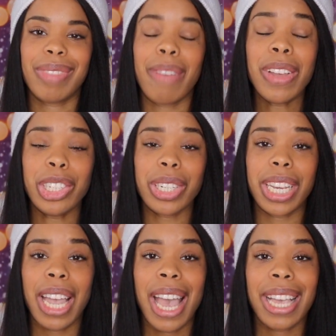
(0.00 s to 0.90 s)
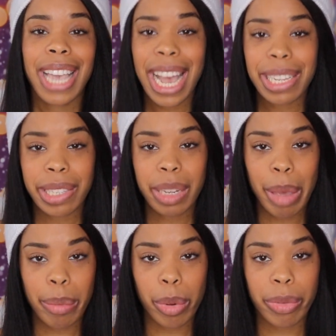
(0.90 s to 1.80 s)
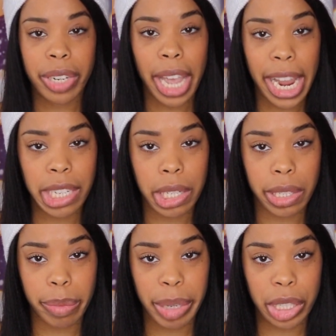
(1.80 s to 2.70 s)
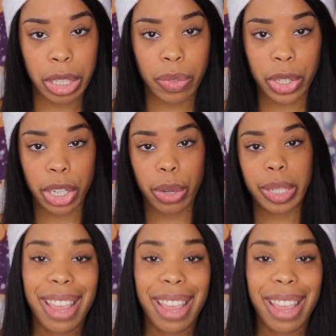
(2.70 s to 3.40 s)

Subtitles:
Eventually, casting may move to agent submissions for shows,